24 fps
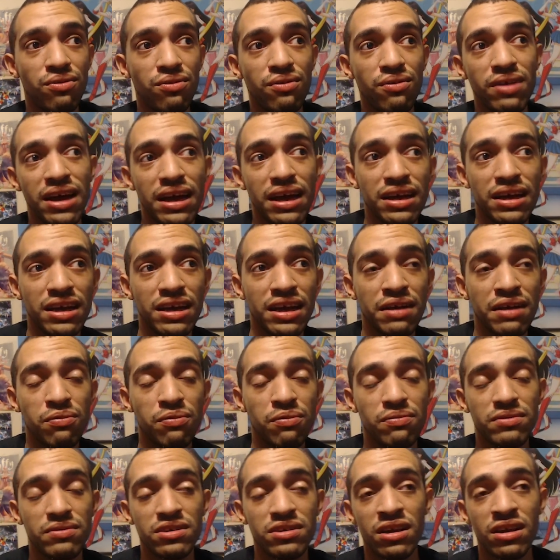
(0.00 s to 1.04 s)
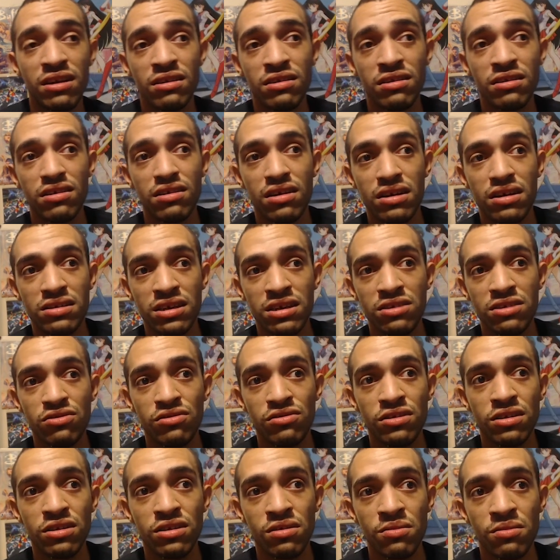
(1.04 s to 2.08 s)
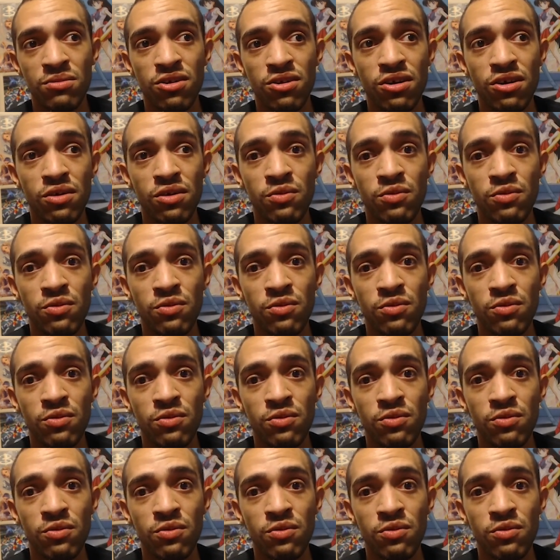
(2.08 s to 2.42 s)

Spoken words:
like, if Tetsuya Nomura